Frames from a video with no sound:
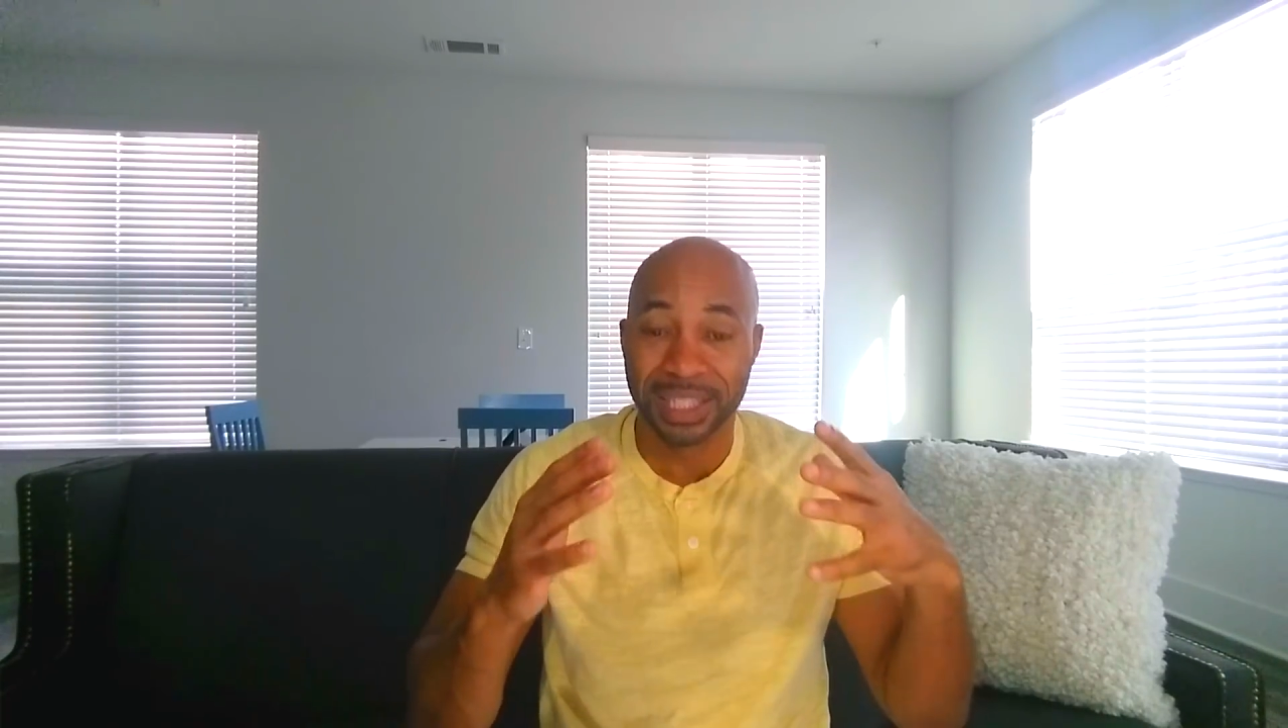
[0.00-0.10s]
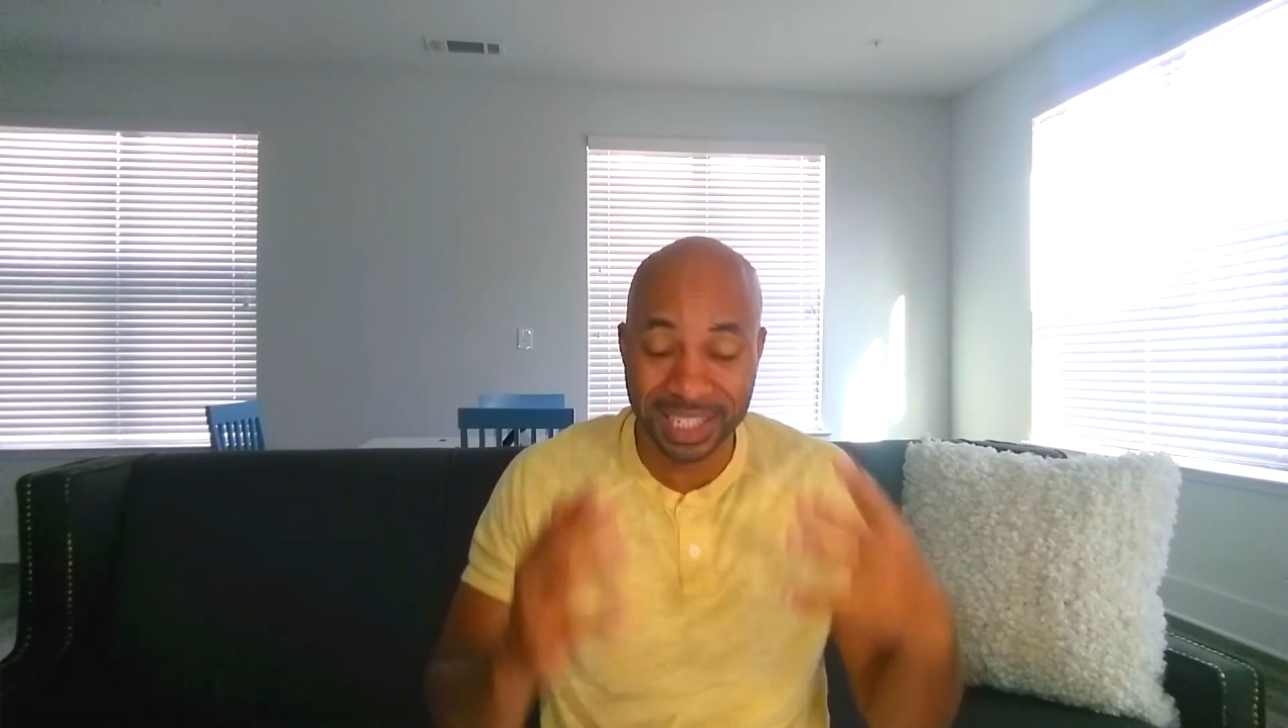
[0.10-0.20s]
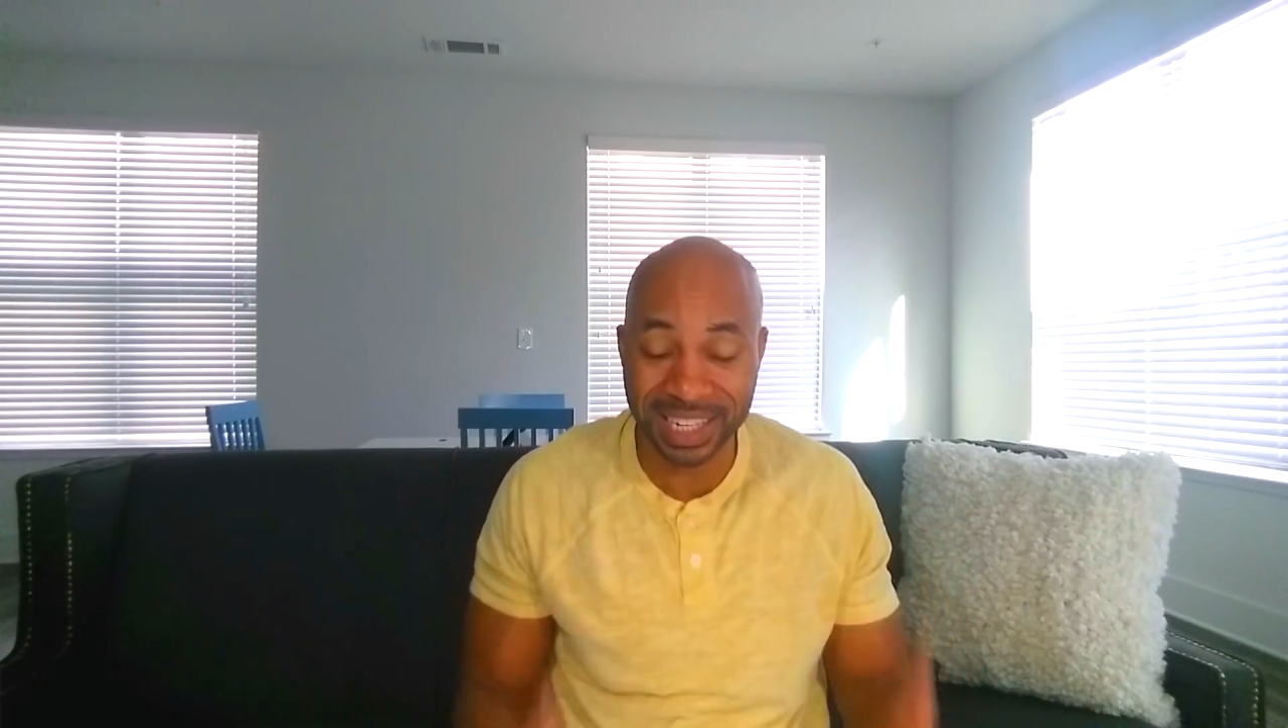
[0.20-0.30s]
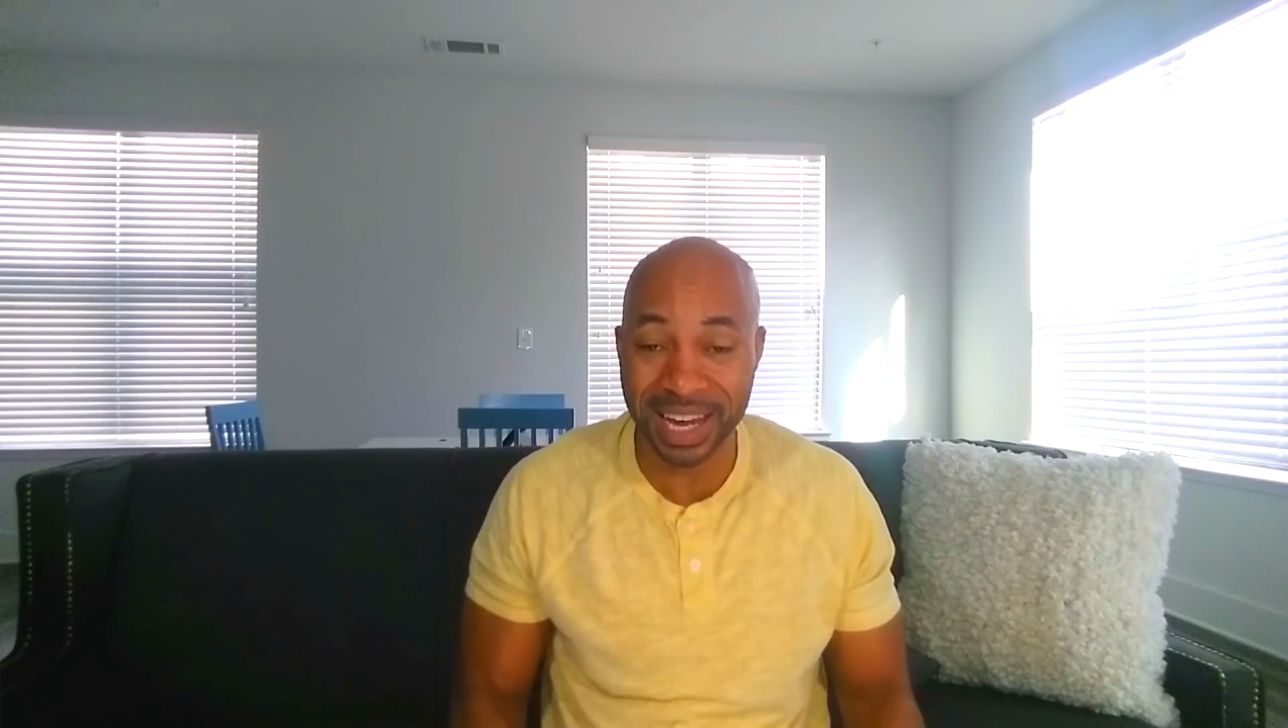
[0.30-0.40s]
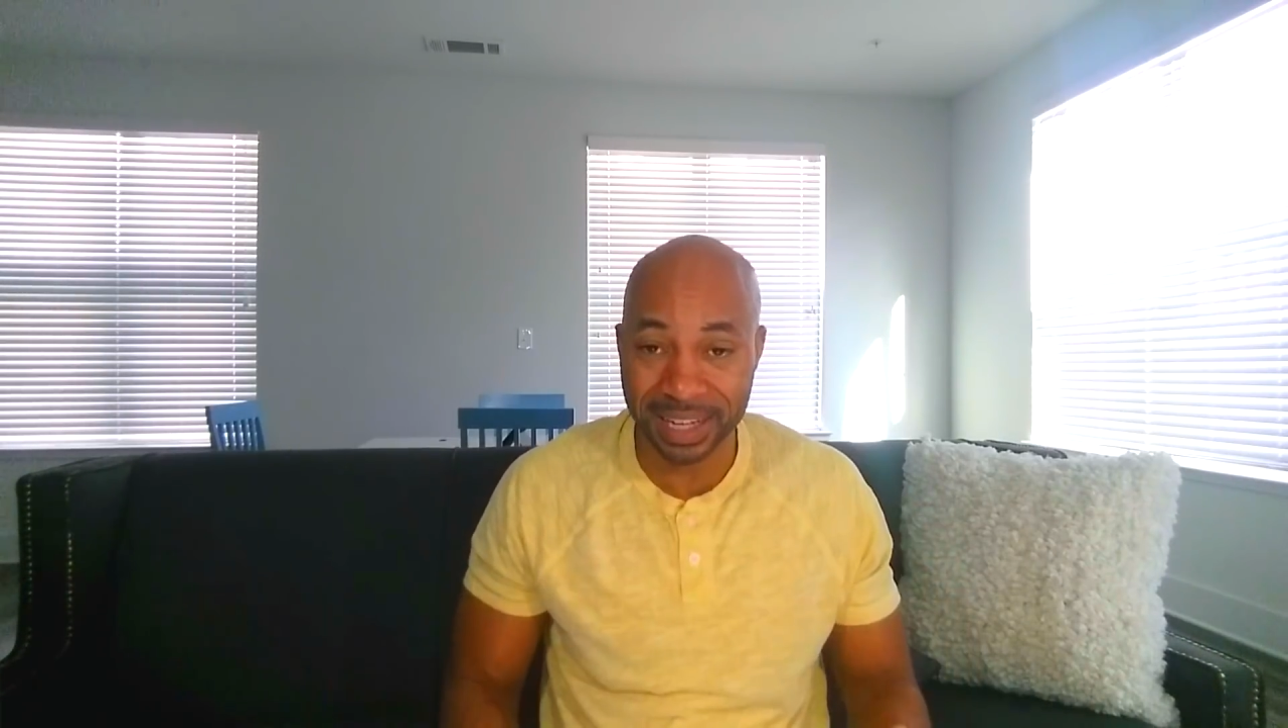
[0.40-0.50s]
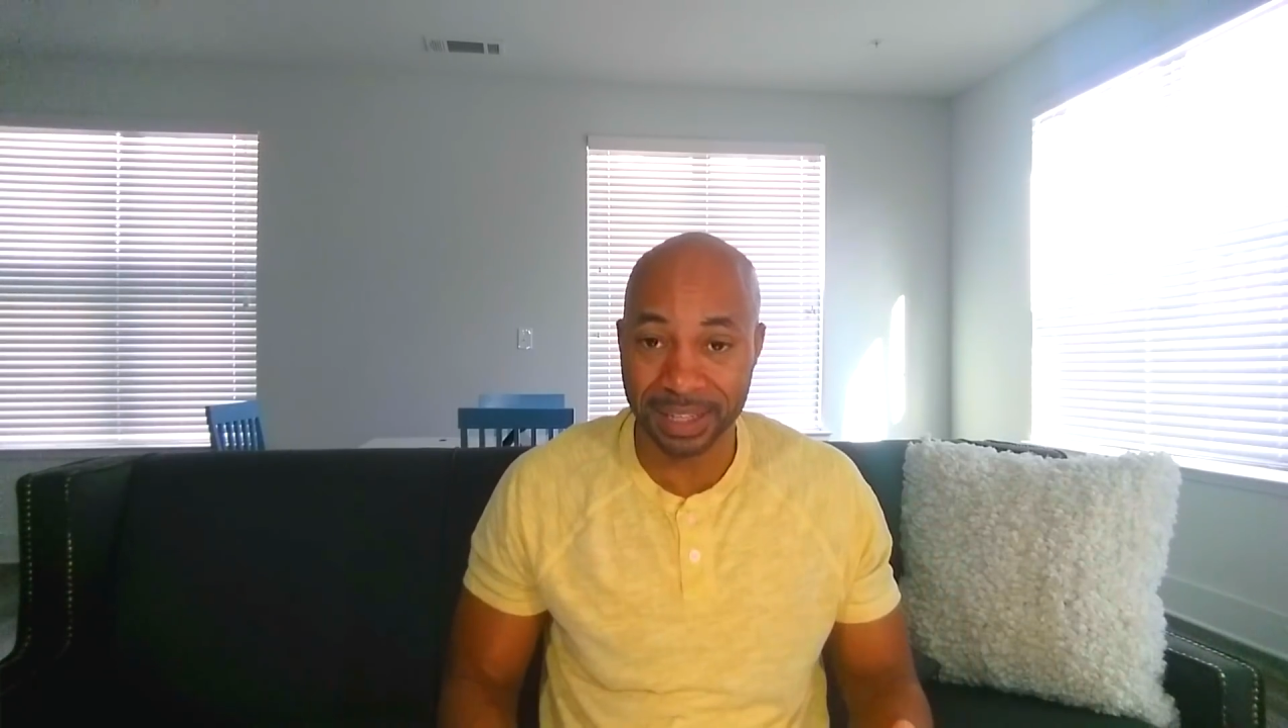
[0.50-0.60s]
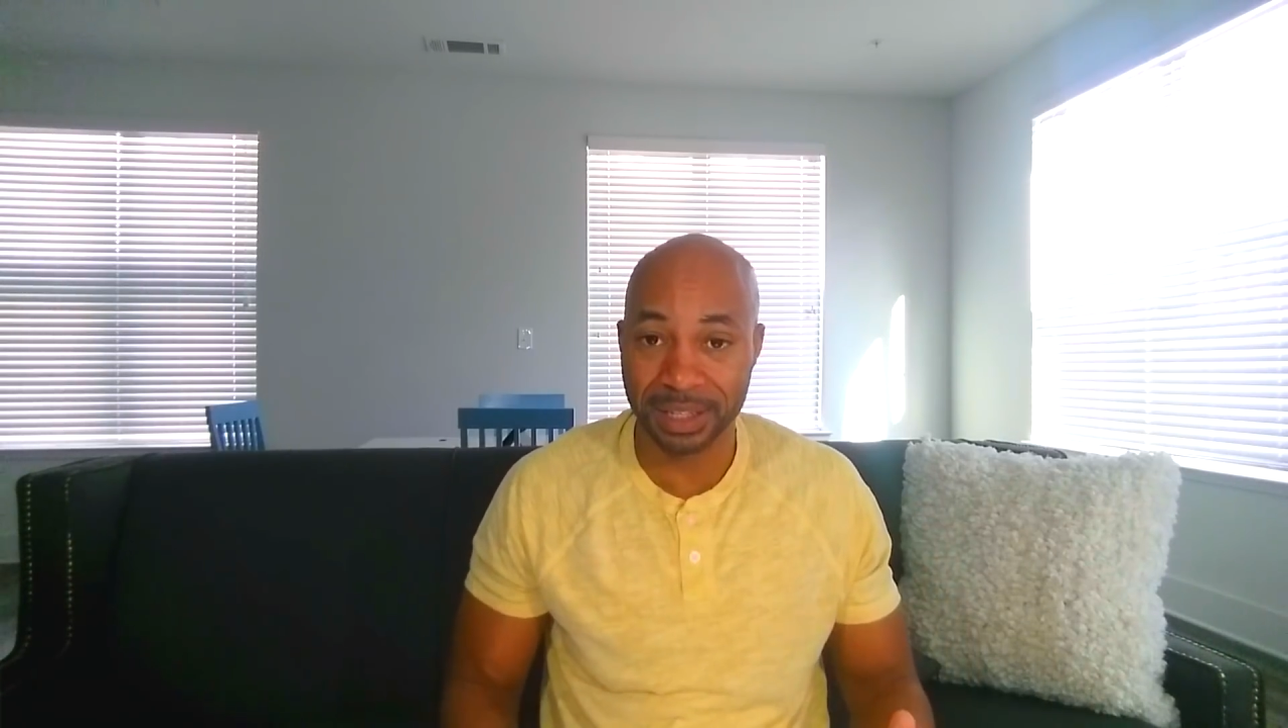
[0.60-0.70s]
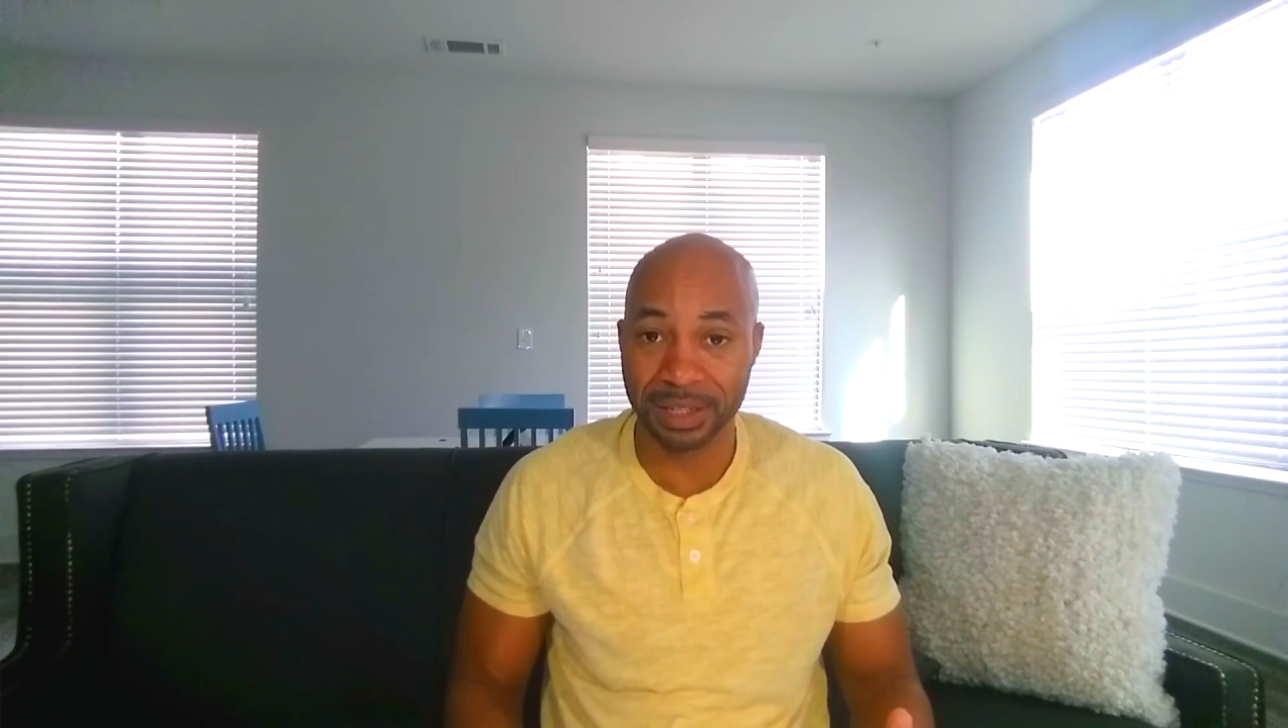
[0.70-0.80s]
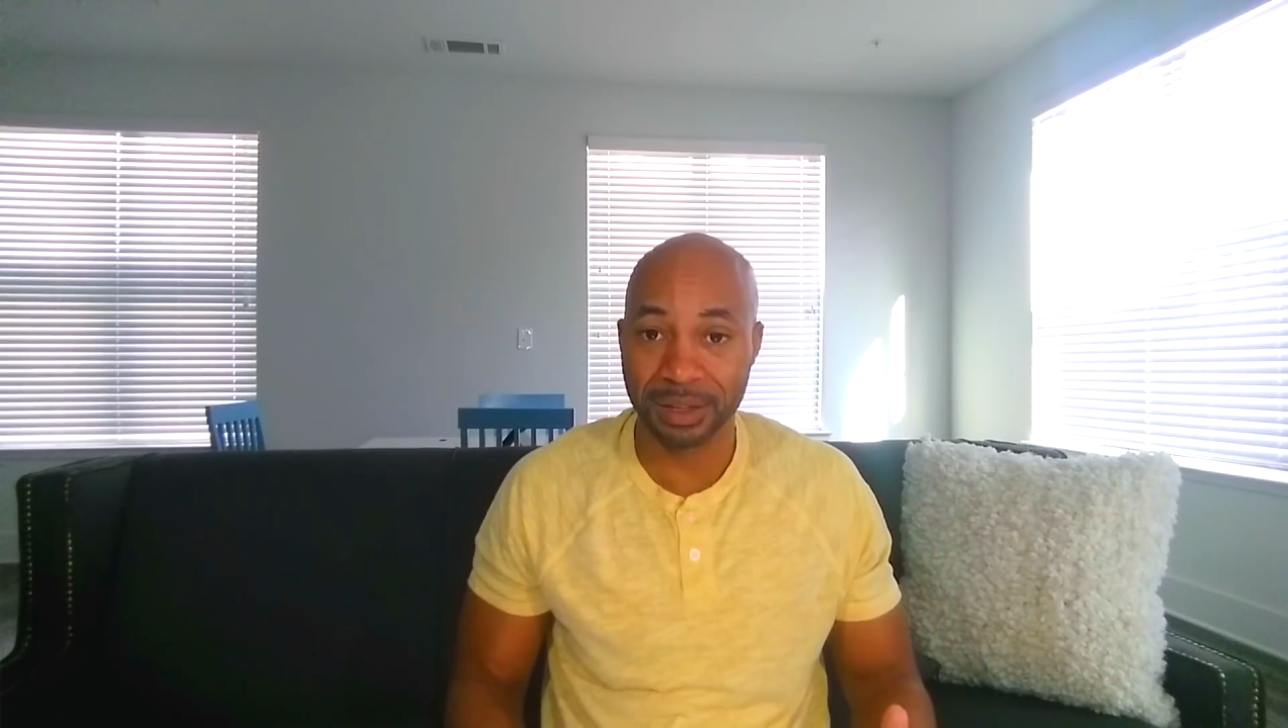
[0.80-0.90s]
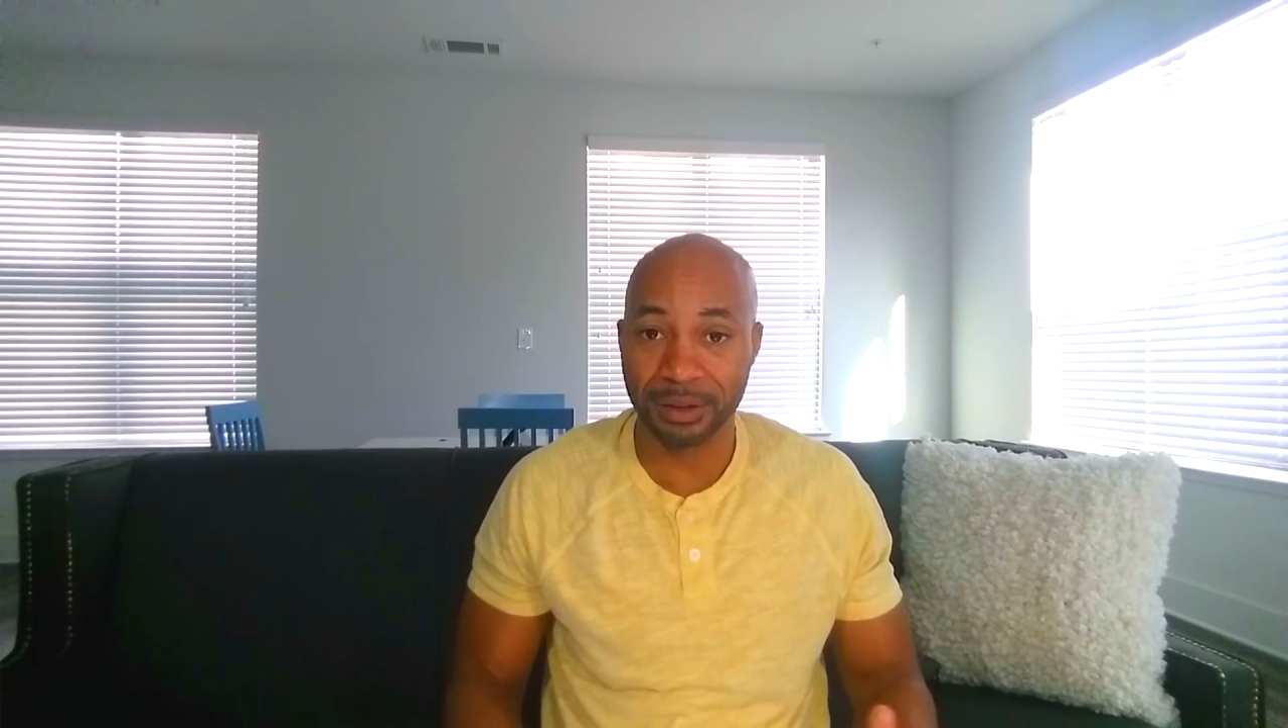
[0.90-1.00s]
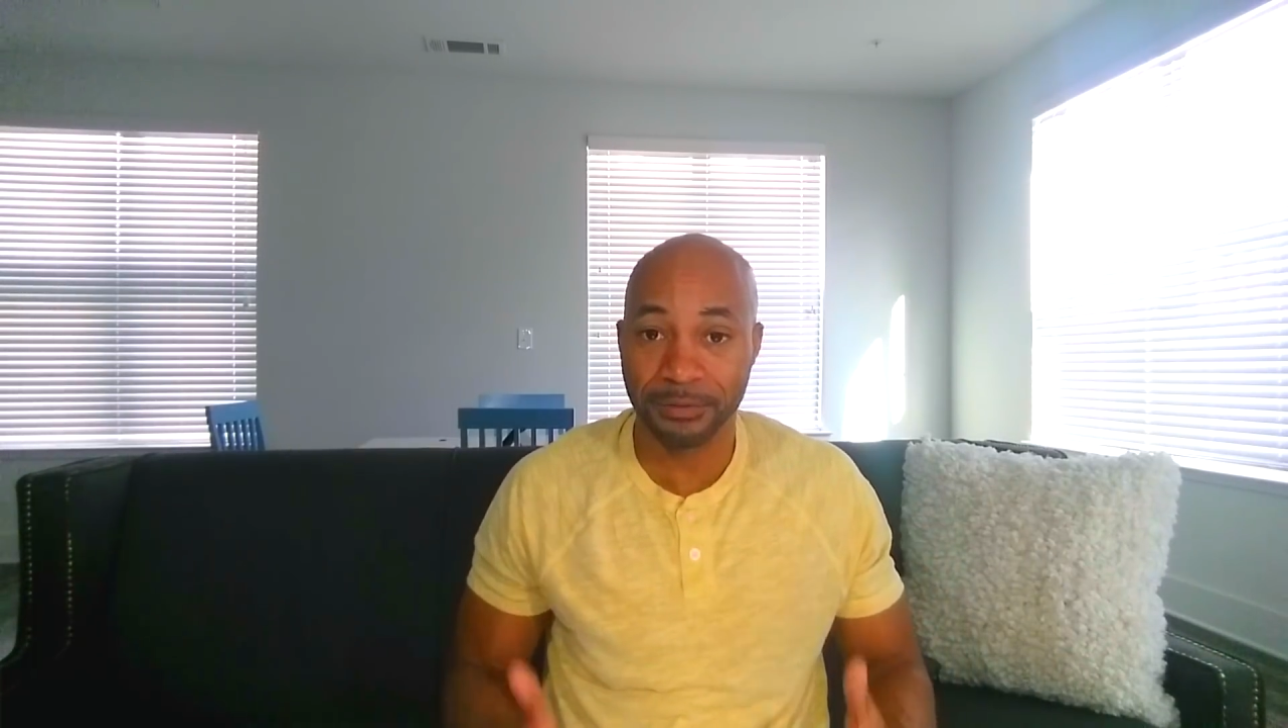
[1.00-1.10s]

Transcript: cents